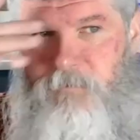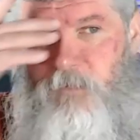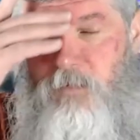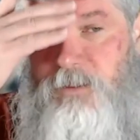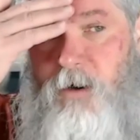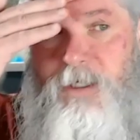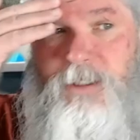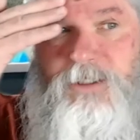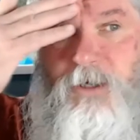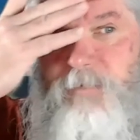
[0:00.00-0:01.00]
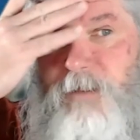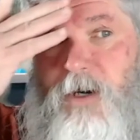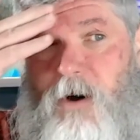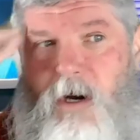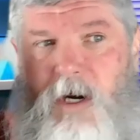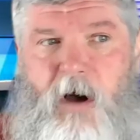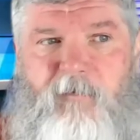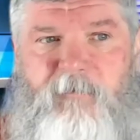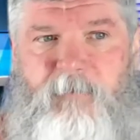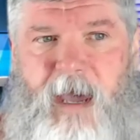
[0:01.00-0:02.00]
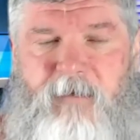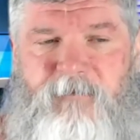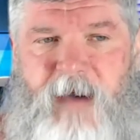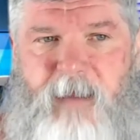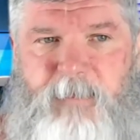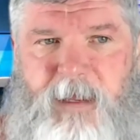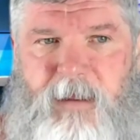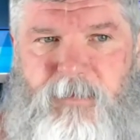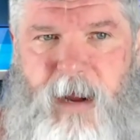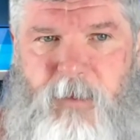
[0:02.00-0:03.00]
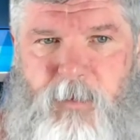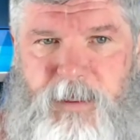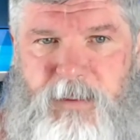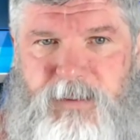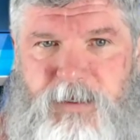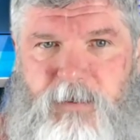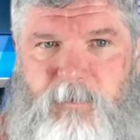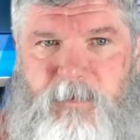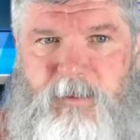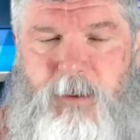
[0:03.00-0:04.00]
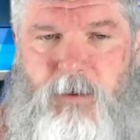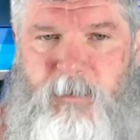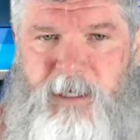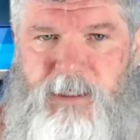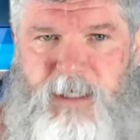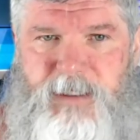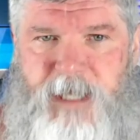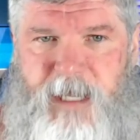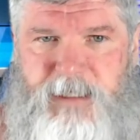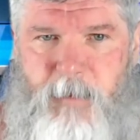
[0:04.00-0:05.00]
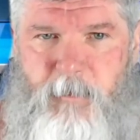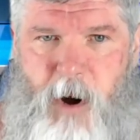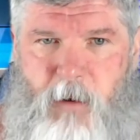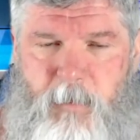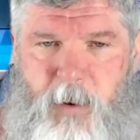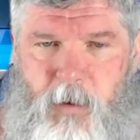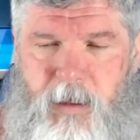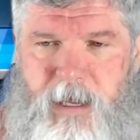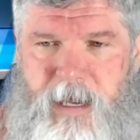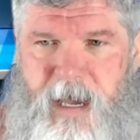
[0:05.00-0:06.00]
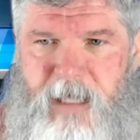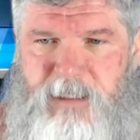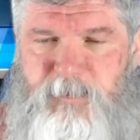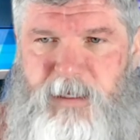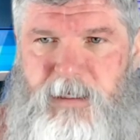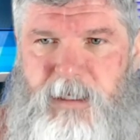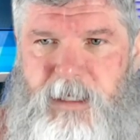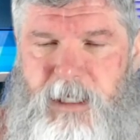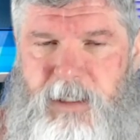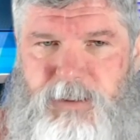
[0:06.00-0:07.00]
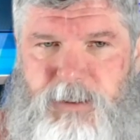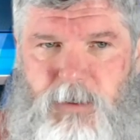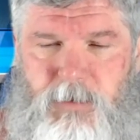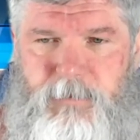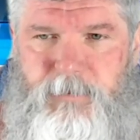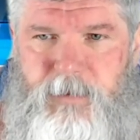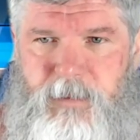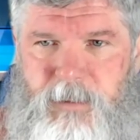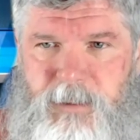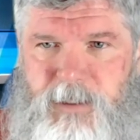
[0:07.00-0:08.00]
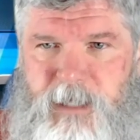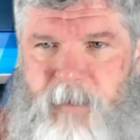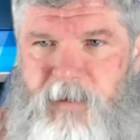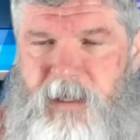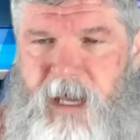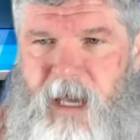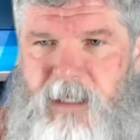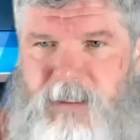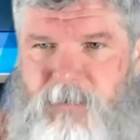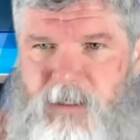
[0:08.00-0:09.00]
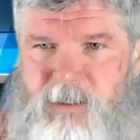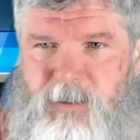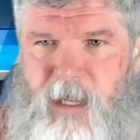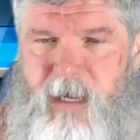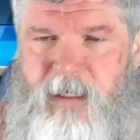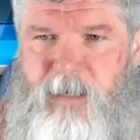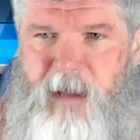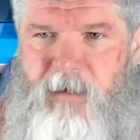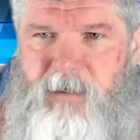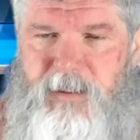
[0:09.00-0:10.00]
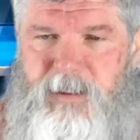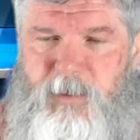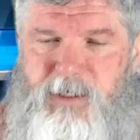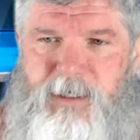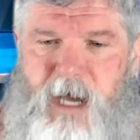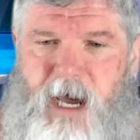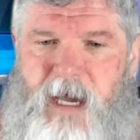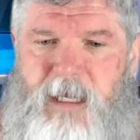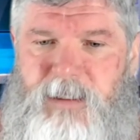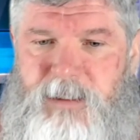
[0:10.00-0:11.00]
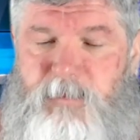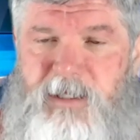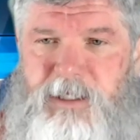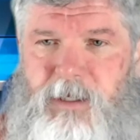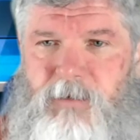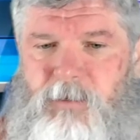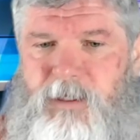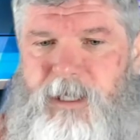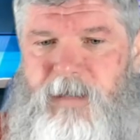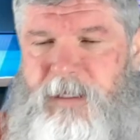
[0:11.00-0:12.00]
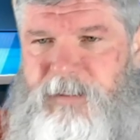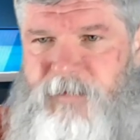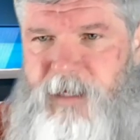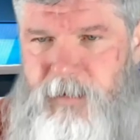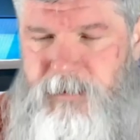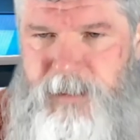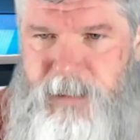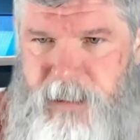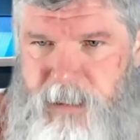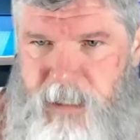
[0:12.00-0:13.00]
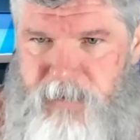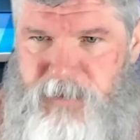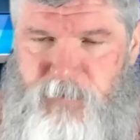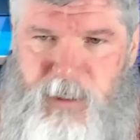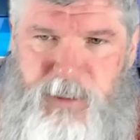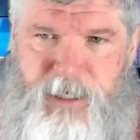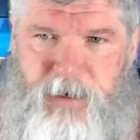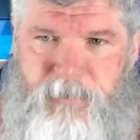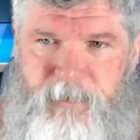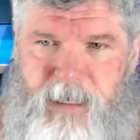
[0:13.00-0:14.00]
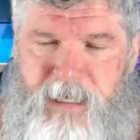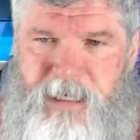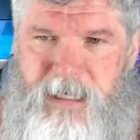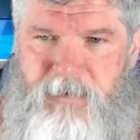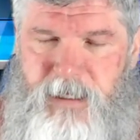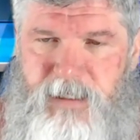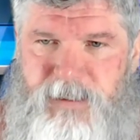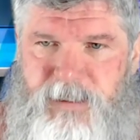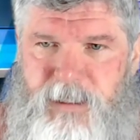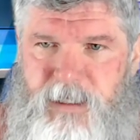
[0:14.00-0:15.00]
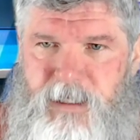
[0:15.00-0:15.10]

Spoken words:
Folks are concerned that Kharkov may in fact be threatened with encirclement, just as Mariupol has been encircled. Should that be the case, the Russians are likely to pound into submission. I submit to you, looking at these videos and this footage here, this